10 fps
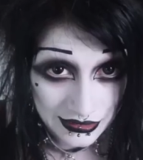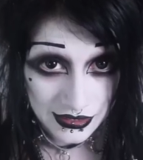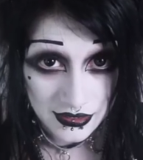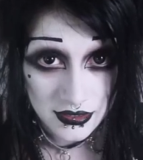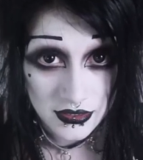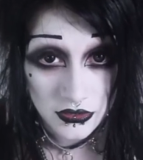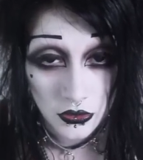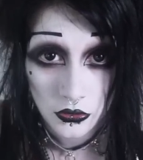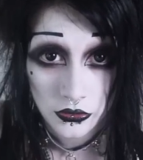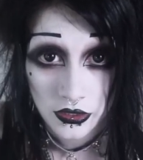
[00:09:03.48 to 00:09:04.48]
These are so
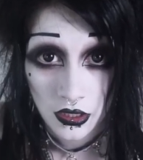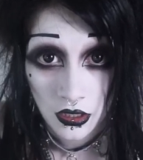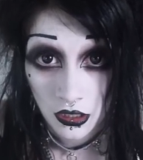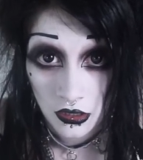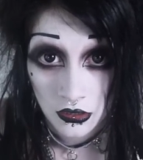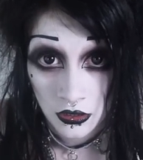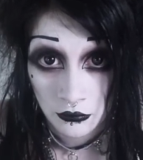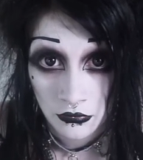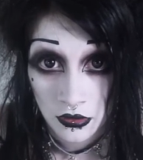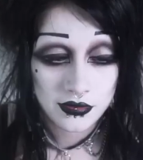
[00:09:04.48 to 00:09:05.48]
yum.
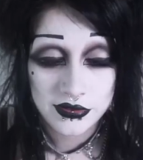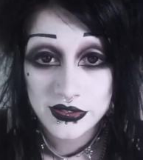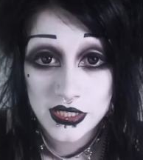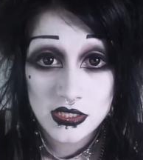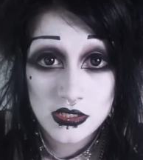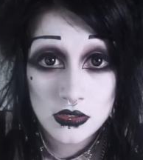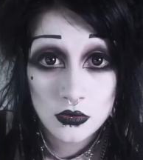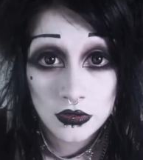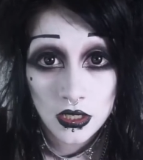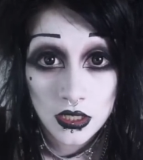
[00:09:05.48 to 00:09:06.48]
These taste so
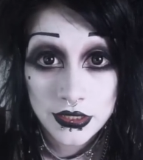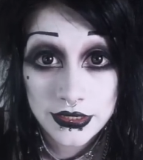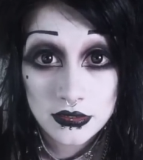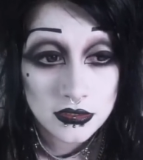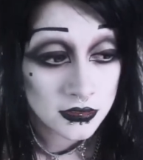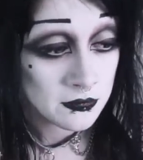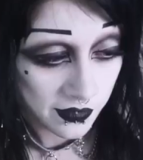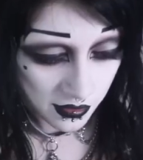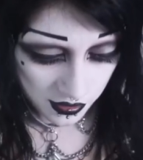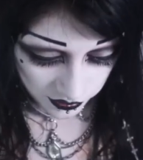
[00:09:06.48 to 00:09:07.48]
nice.
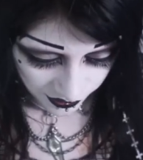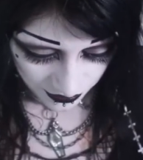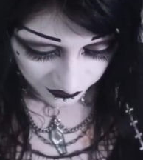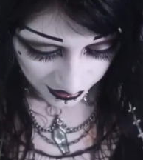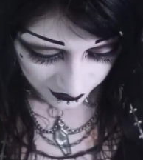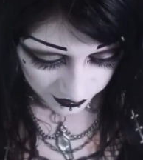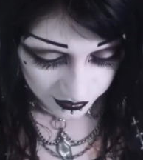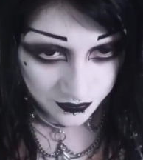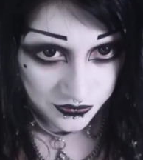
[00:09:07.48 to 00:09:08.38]
They are grape flavored.